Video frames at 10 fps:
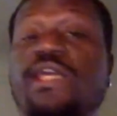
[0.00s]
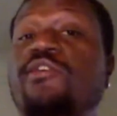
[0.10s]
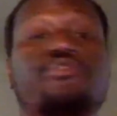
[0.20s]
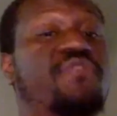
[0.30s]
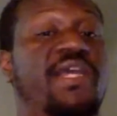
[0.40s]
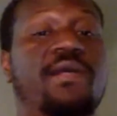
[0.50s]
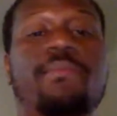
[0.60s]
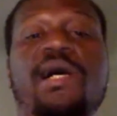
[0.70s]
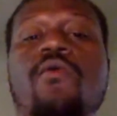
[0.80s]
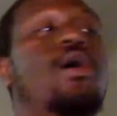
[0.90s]
think
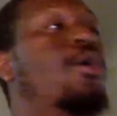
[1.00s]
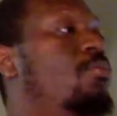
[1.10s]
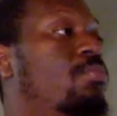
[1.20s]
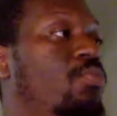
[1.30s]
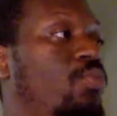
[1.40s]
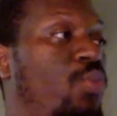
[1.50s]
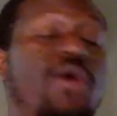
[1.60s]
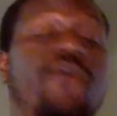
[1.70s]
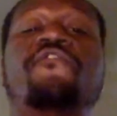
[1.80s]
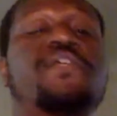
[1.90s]
about
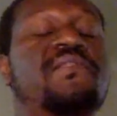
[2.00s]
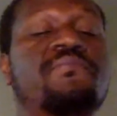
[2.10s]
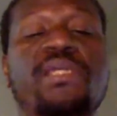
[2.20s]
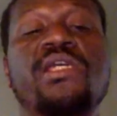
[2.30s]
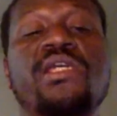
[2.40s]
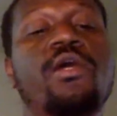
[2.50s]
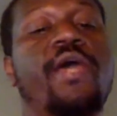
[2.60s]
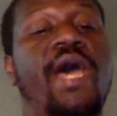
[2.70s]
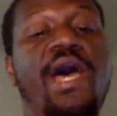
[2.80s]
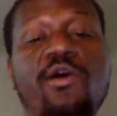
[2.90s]
what fits me.
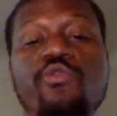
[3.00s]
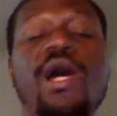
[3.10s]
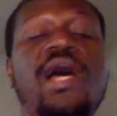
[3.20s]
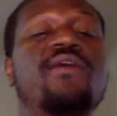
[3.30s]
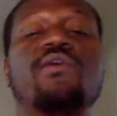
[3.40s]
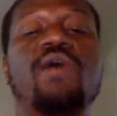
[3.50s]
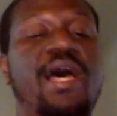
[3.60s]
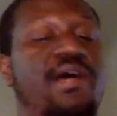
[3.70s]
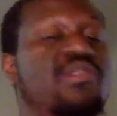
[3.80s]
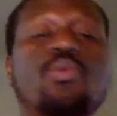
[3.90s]
How
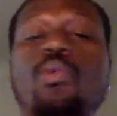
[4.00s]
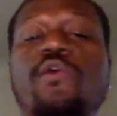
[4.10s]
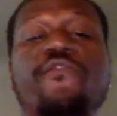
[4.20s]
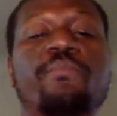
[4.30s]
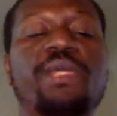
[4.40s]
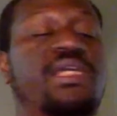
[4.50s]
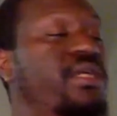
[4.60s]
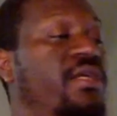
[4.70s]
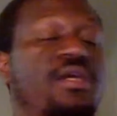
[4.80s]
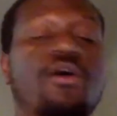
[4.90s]
does it work for me?
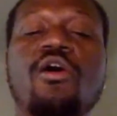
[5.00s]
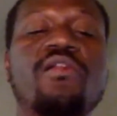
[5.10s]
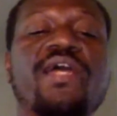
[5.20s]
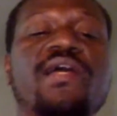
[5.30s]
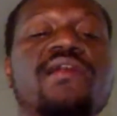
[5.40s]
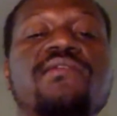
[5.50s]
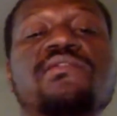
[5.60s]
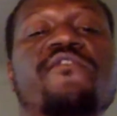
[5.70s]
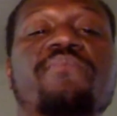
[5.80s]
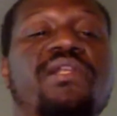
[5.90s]
All that kind of
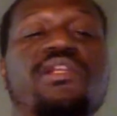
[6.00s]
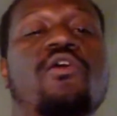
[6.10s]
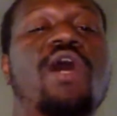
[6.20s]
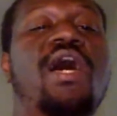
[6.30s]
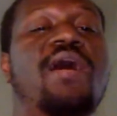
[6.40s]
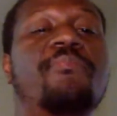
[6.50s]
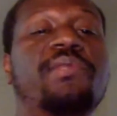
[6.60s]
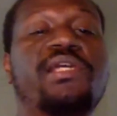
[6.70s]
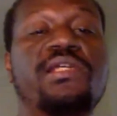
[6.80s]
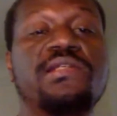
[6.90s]
stuff. But no,
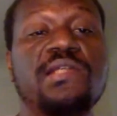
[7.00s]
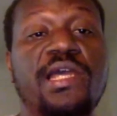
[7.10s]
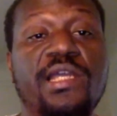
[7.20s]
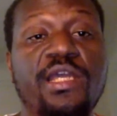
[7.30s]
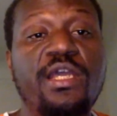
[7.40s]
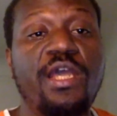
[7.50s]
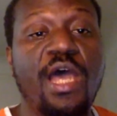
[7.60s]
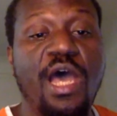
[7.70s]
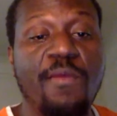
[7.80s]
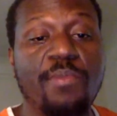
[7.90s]
please, like,
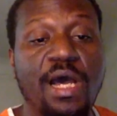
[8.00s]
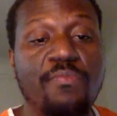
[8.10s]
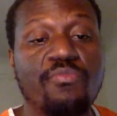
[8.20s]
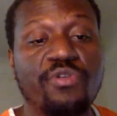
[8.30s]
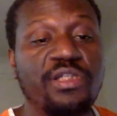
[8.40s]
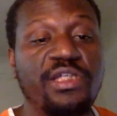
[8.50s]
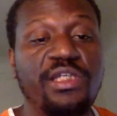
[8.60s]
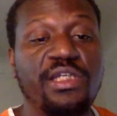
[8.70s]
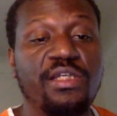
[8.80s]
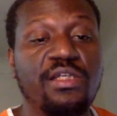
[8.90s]
I'm really,
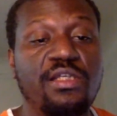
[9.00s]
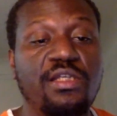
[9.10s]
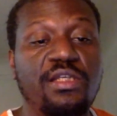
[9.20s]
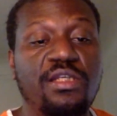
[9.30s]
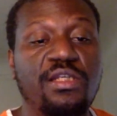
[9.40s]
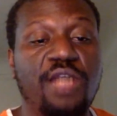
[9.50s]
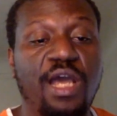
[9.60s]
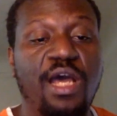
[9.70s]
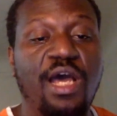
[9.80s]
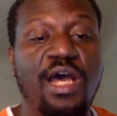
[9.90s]

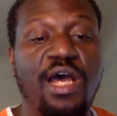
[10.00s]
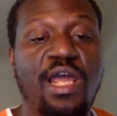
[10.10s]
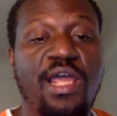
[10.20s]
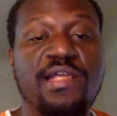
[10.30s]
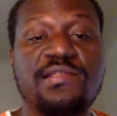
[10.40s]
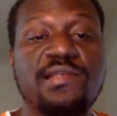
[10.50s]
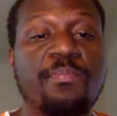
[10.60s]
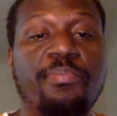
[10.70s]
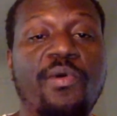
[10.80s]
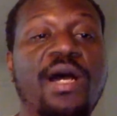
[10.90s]
at some
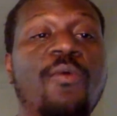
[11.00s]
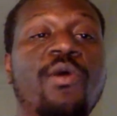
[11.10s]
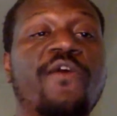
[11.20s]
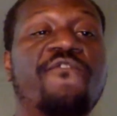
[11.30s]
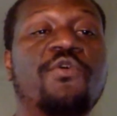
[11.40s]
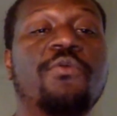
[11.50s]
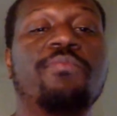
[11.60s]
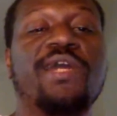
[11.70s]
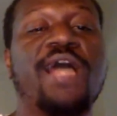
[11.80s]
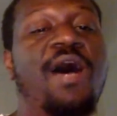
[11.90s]
point, I want a full
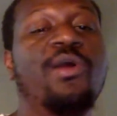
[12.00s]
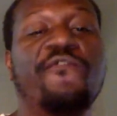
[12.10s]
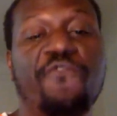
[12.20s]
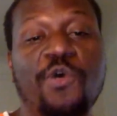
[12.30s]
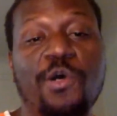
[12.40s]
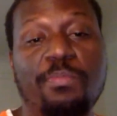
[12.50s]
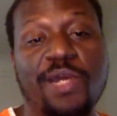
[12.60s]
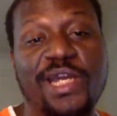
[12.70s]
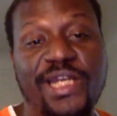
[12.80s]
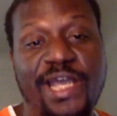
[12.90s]

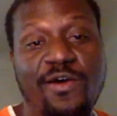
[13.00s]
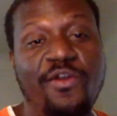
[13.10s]
breakdown